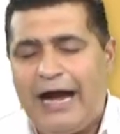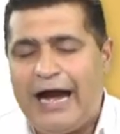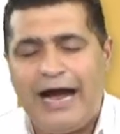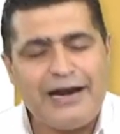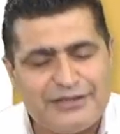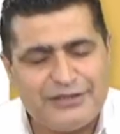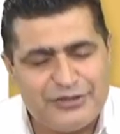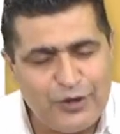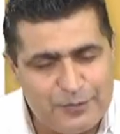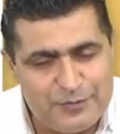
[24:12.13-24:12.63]

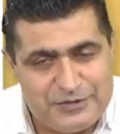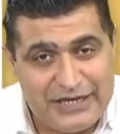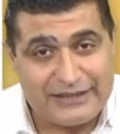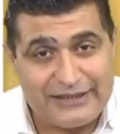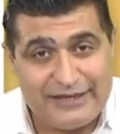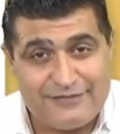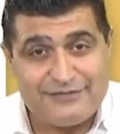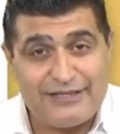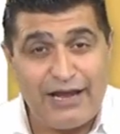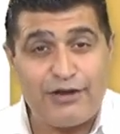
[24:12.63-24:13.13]
the
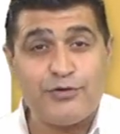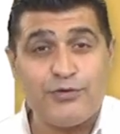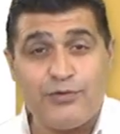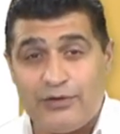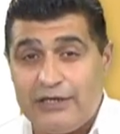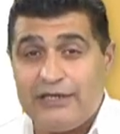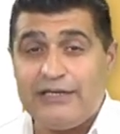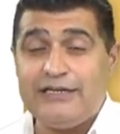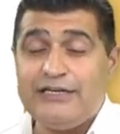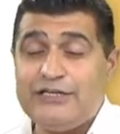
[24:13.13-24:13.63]
objectives that you
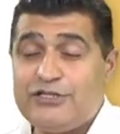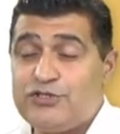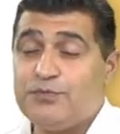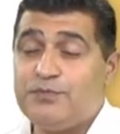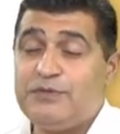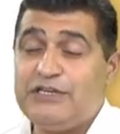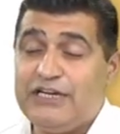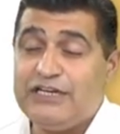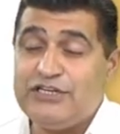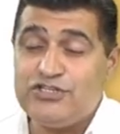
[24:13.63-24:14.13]
really need to
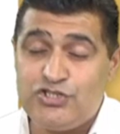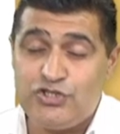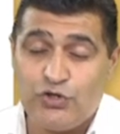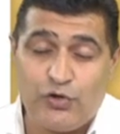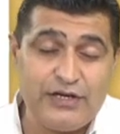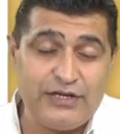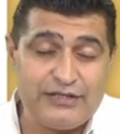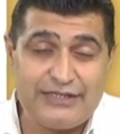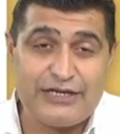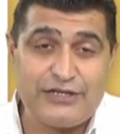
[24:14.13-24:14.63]
be
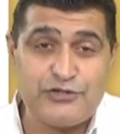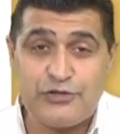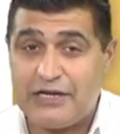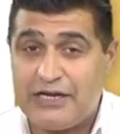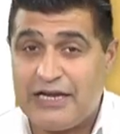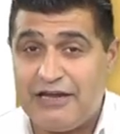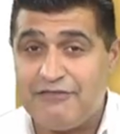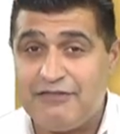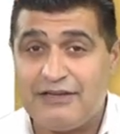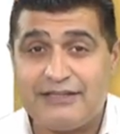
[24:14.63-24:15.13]
ensuring that you're
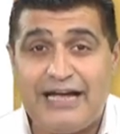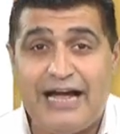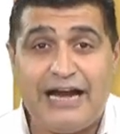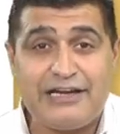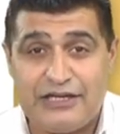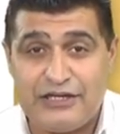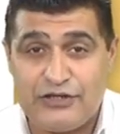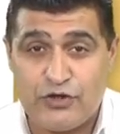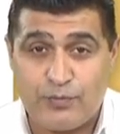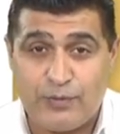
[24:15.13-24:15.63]
having
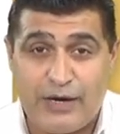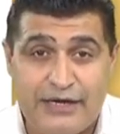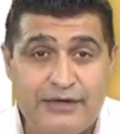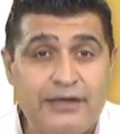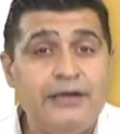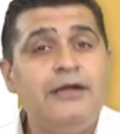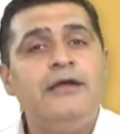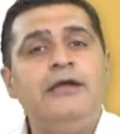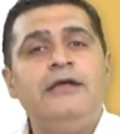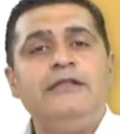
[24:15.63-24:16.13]
that in your mind.
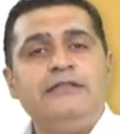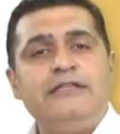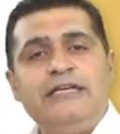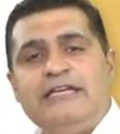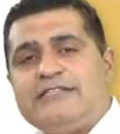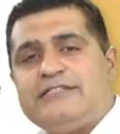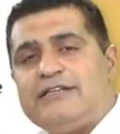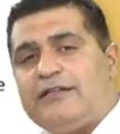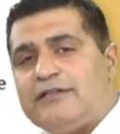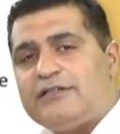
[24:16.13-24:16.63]

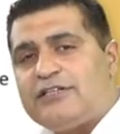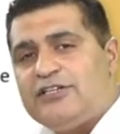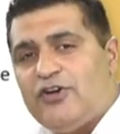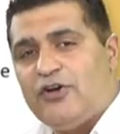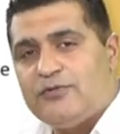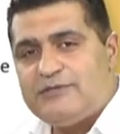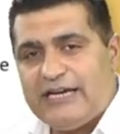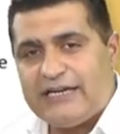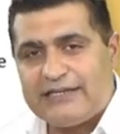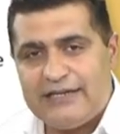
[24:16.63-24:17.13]
These are the 3
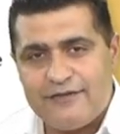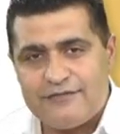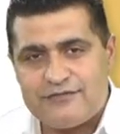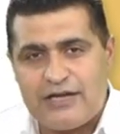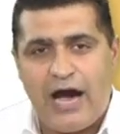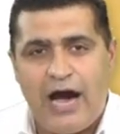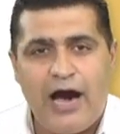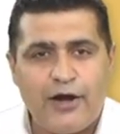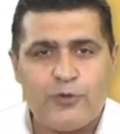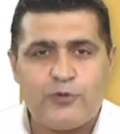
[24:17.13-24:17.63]
objectives.
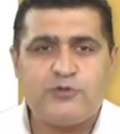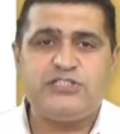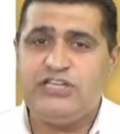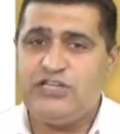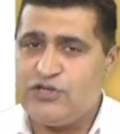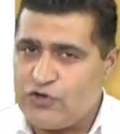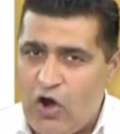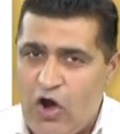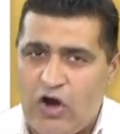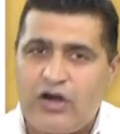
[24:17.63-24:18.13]

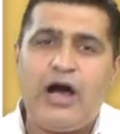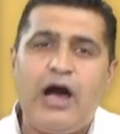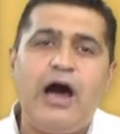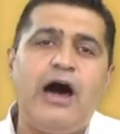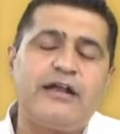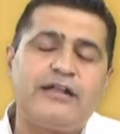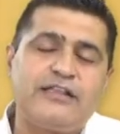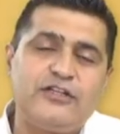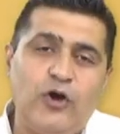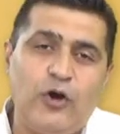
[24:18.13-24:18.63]
ROC, ROC
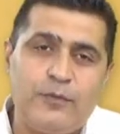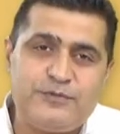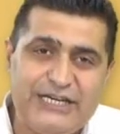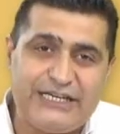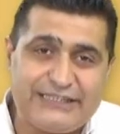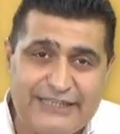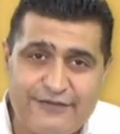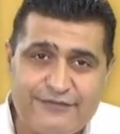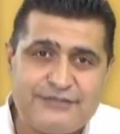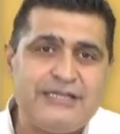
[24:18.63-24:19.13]
are the
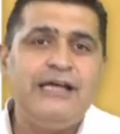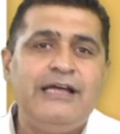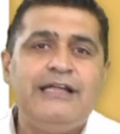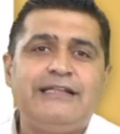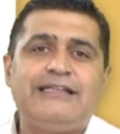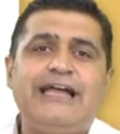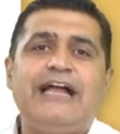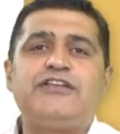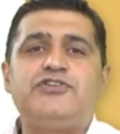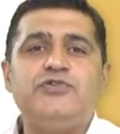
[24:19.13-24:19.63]
objectives
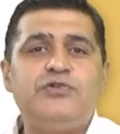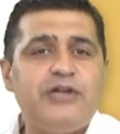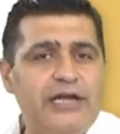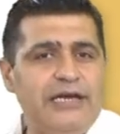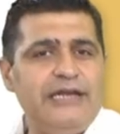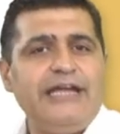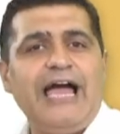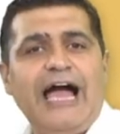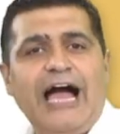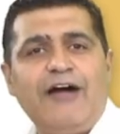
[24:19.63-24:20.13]
that you
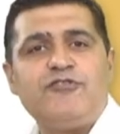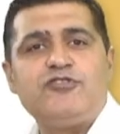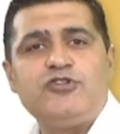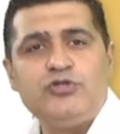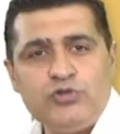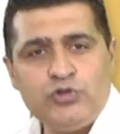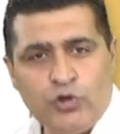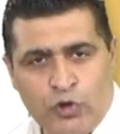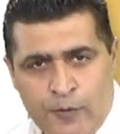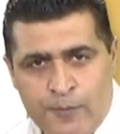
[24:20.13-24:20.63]
really have to
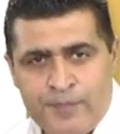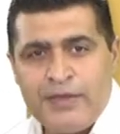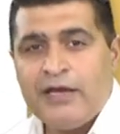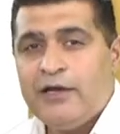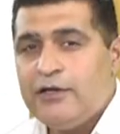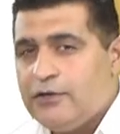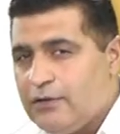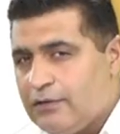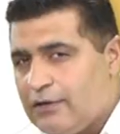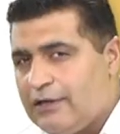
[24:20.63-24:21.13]
know.
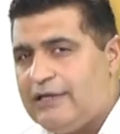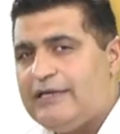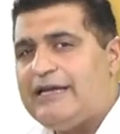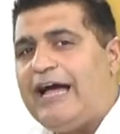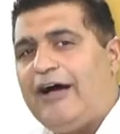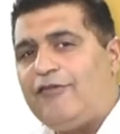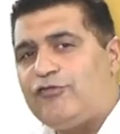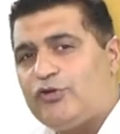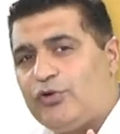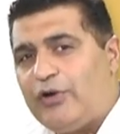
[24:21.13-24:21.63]
You really
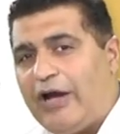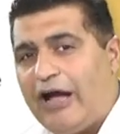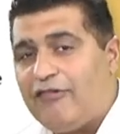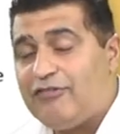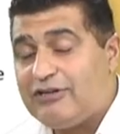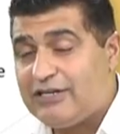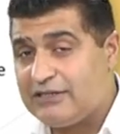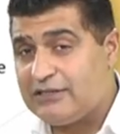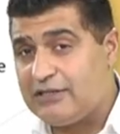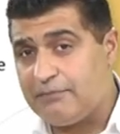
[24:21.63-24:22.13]
have to have
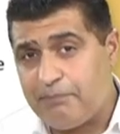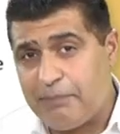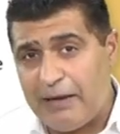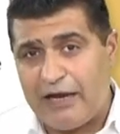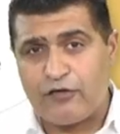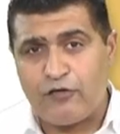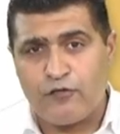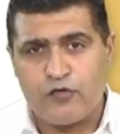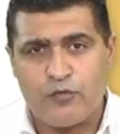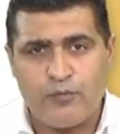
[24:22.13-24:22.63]
it at the
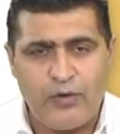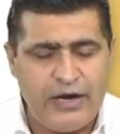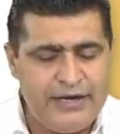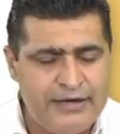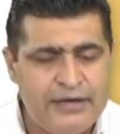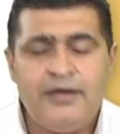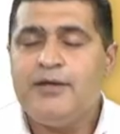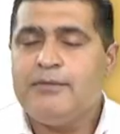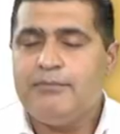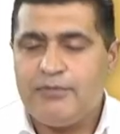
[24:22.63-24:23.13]
back of your
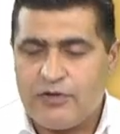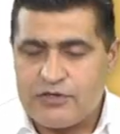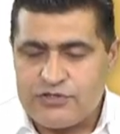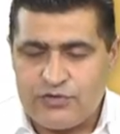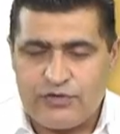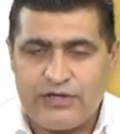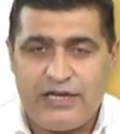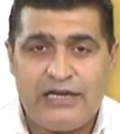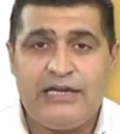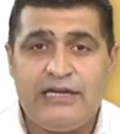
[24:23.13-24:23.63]
mind, because
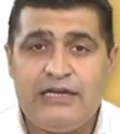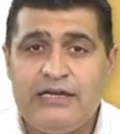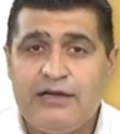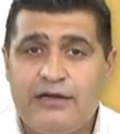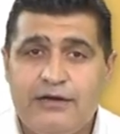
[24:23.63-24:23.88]
you really